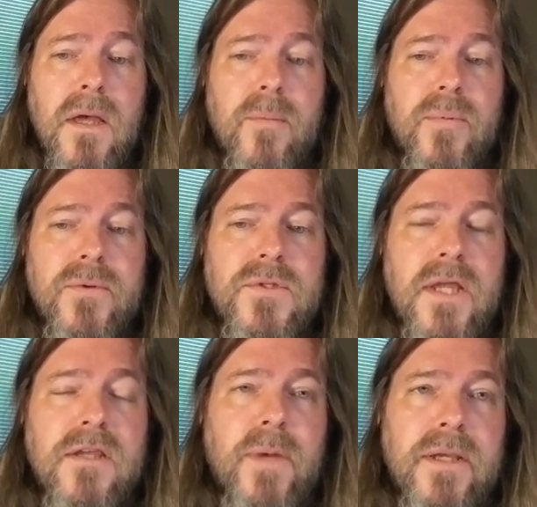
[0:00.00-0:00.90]
a
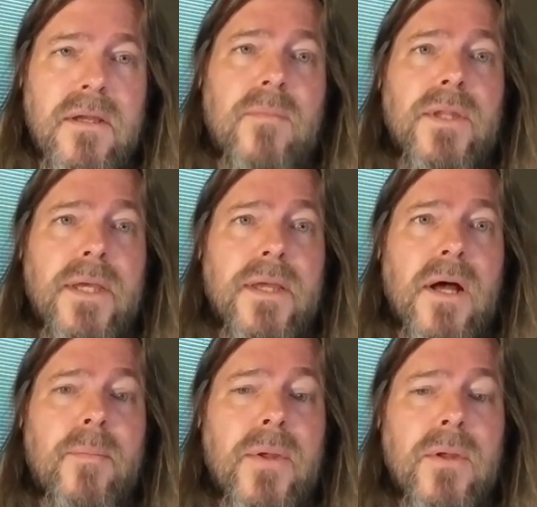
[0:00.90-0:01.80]
% by doubling
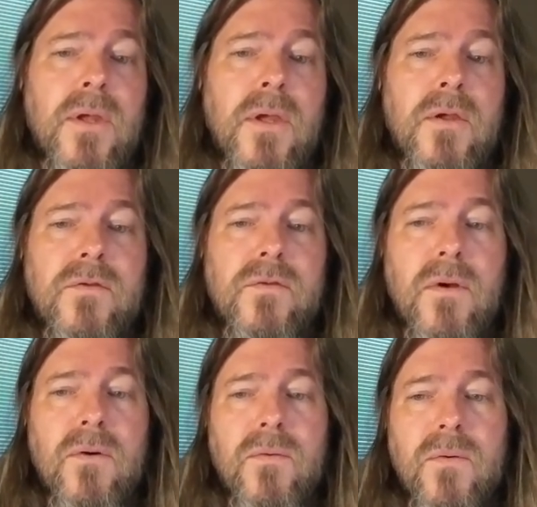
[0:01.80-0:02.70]
it up.
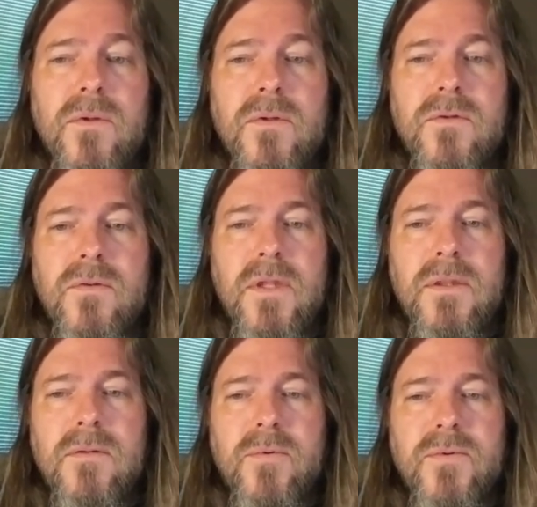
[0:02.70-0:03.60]
So
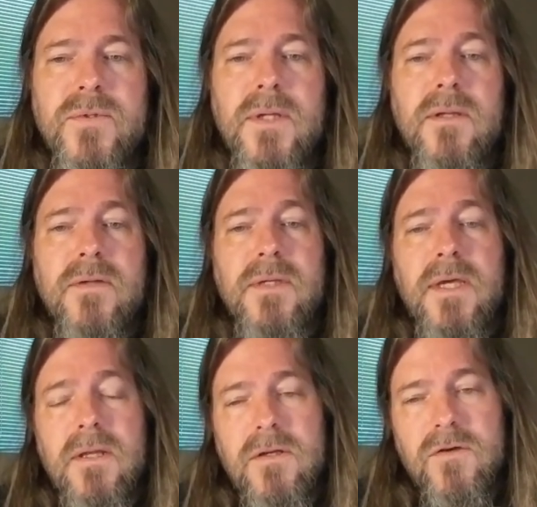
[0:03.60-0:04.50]
that the % doesn't
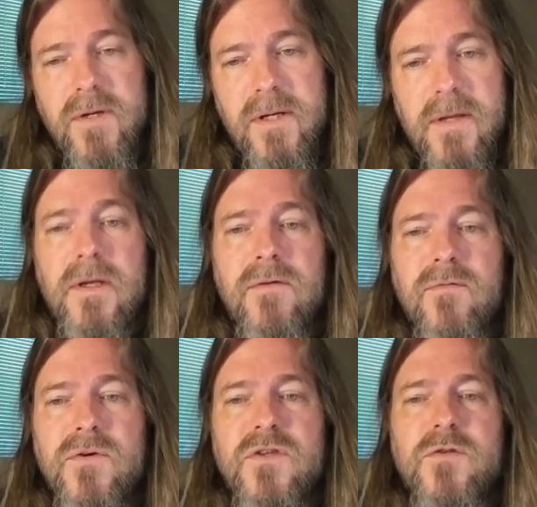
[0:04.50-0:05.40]
get treated as a
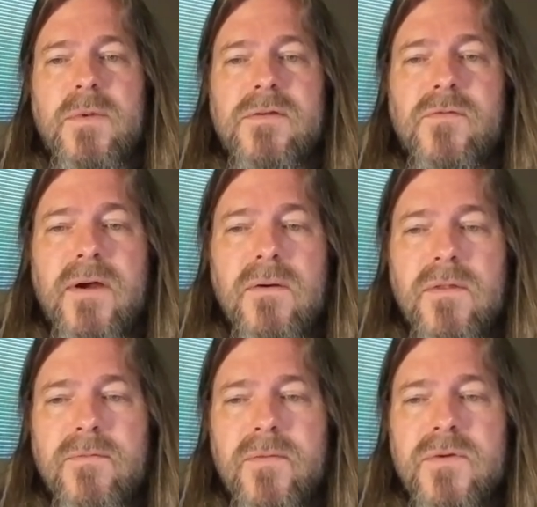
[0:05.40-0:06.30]
conversion
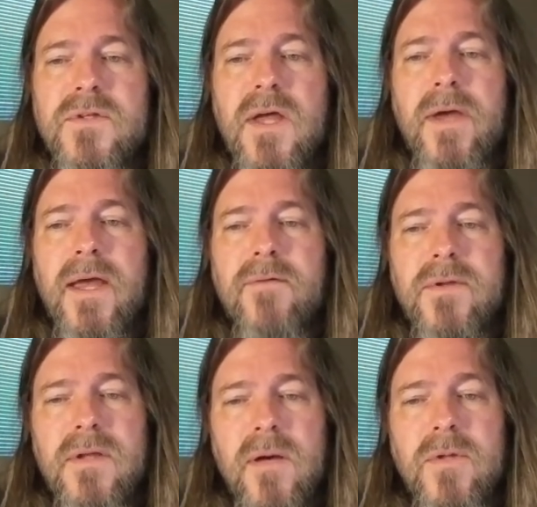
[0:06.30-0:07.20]
specifier the first time. I have
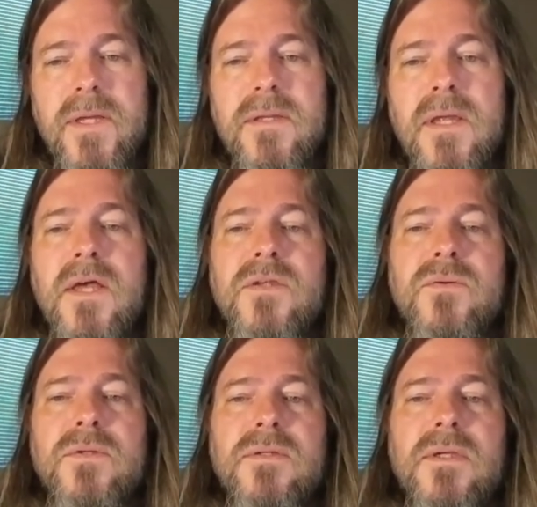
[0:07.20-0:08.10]
to double it,
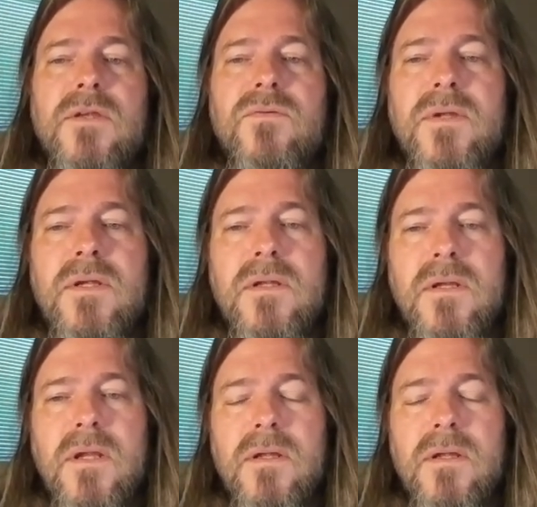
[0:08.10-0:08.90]
so it doesn't get treated